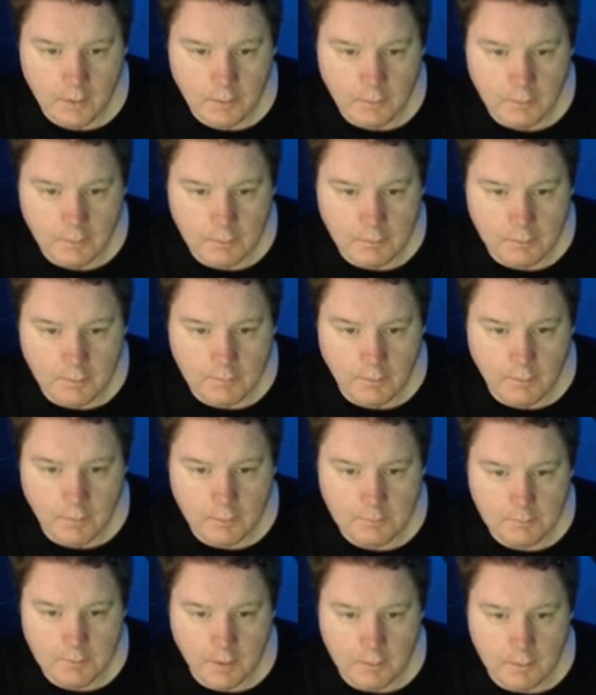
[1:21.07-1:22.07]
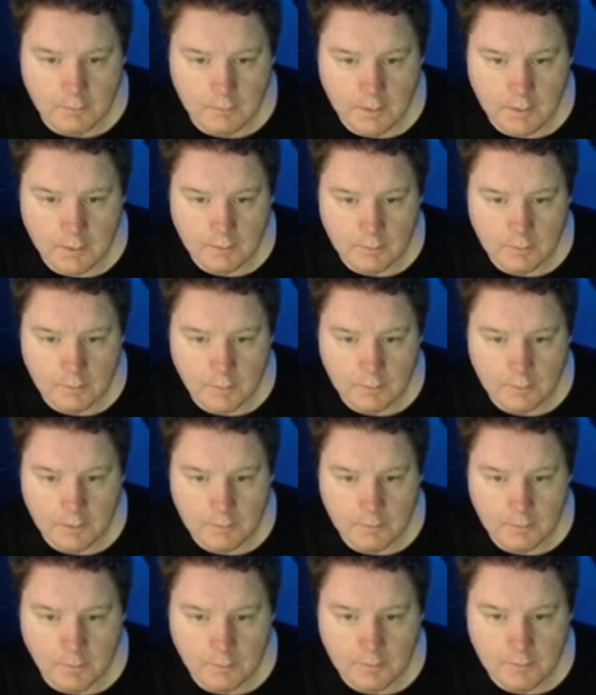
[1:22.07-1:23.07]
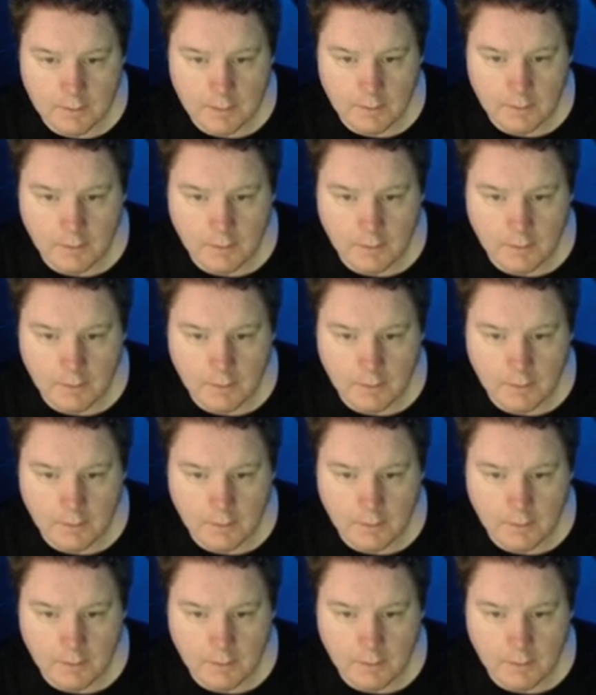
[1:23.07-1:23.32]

were performed on reconstructed protein